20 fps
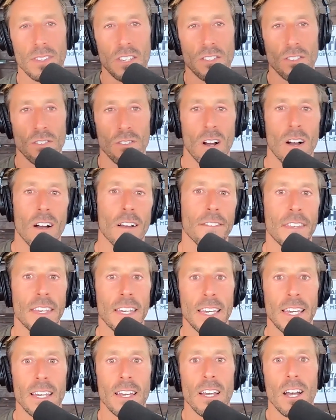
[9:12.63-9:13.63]
These are on
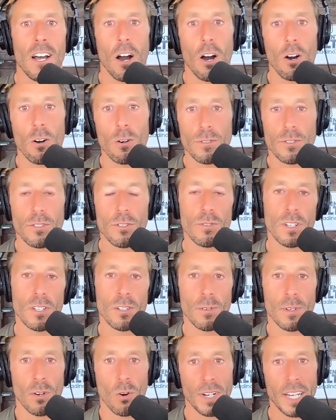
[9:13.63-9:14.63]
the oat. You can
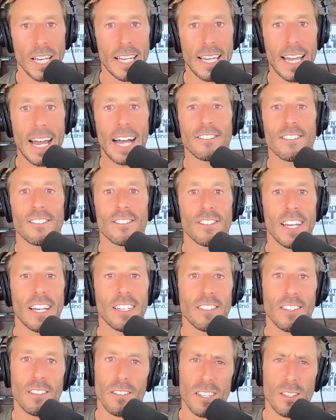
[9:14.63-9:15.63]
do an organic acids
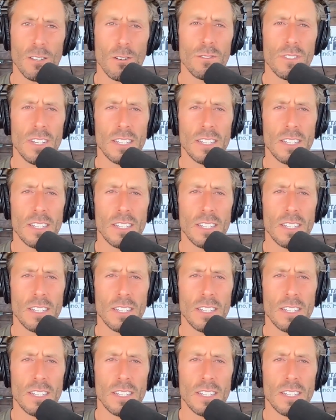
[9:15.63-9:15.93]
test to look at those.